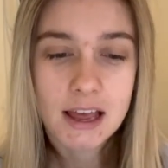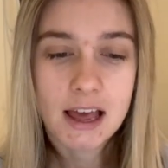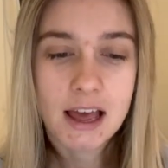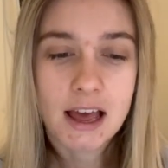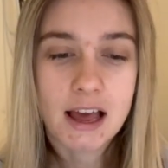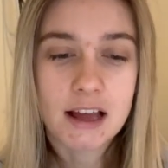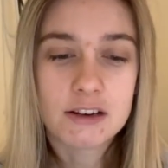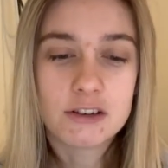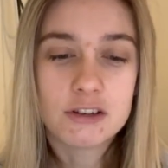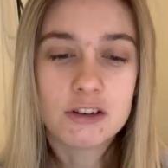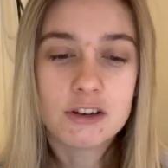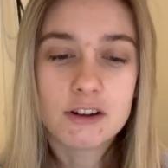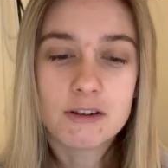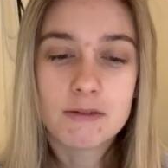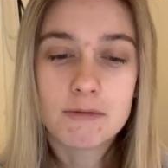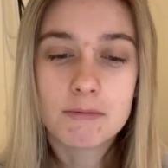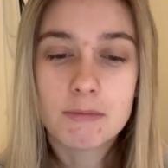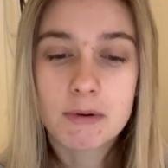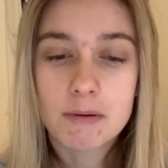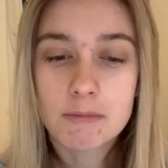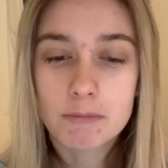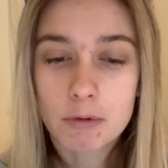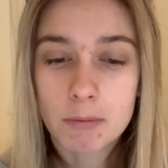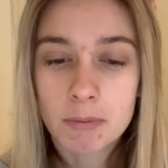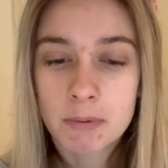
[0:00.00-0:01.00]
And, you know,
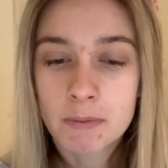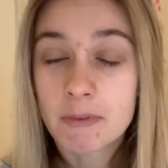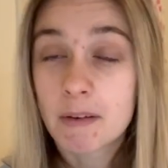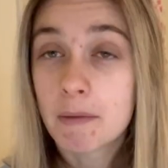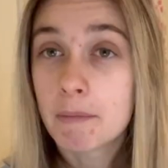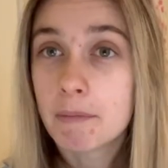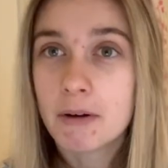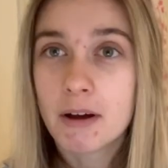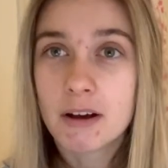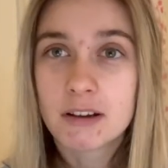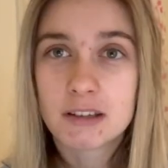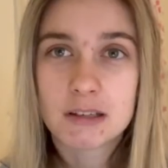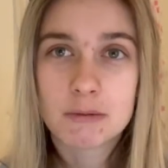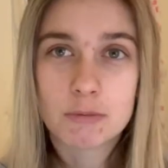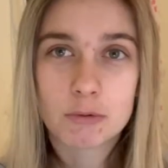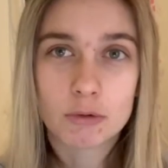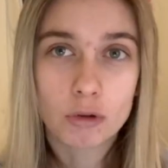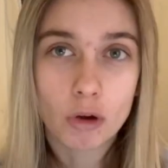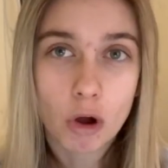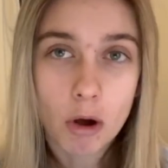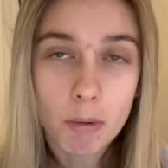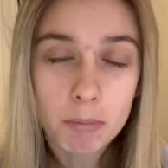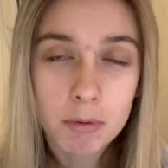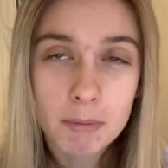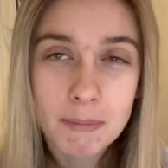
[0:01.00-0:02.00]
when Robin Van Persie was
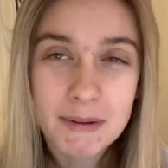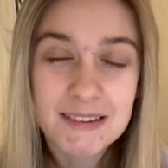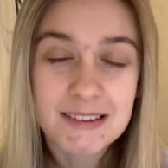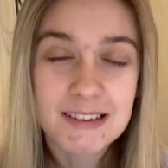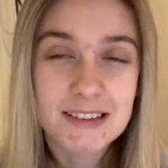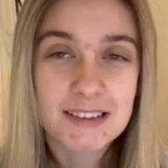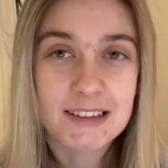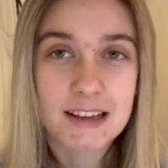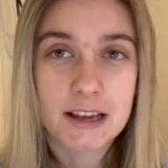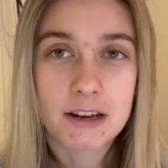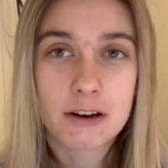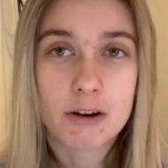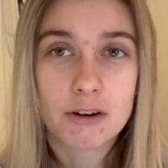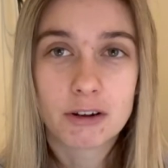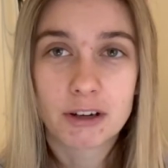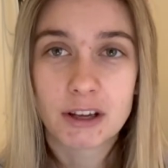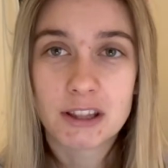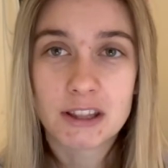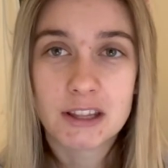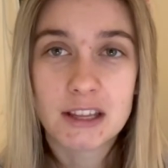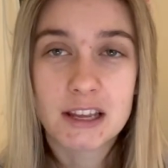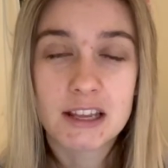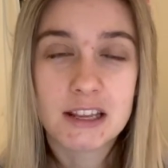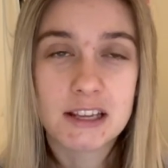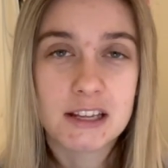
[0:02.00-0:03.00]
complimenting Ten Hag in
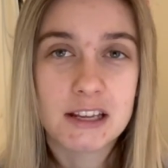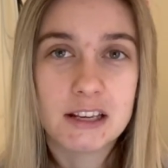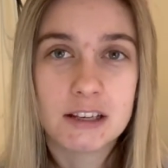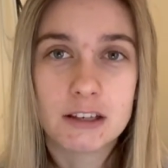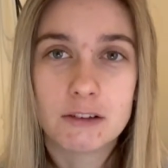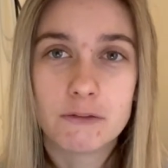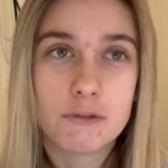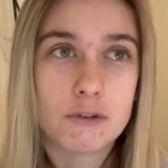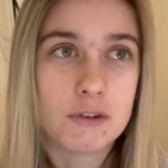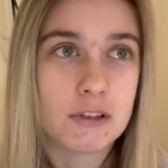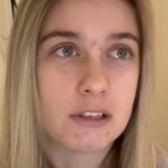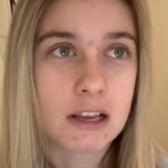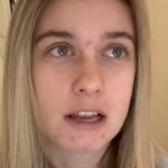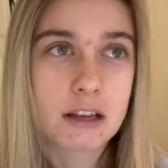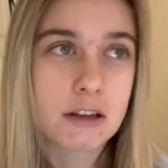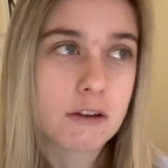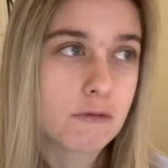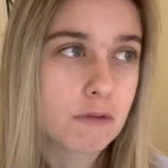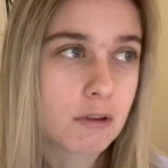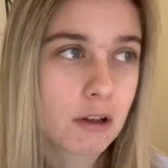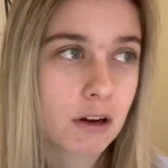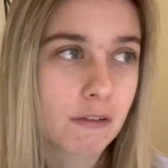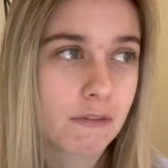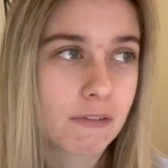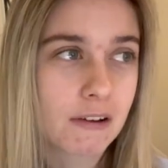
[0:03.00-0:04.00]
the interview saying, you've
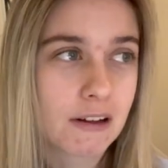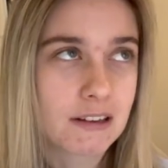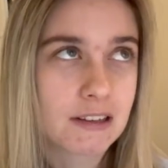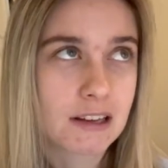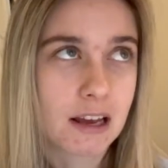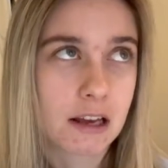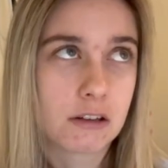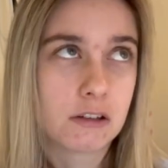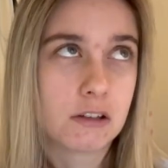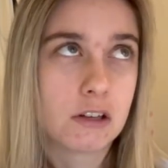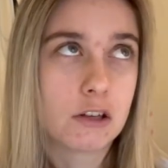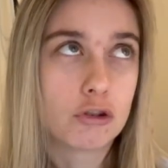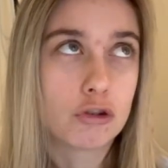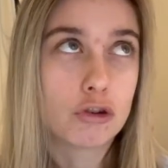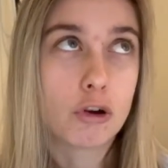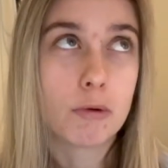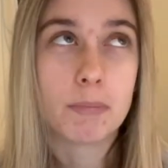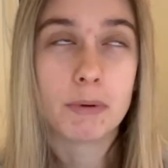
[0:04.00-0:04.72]
done a fantastic job,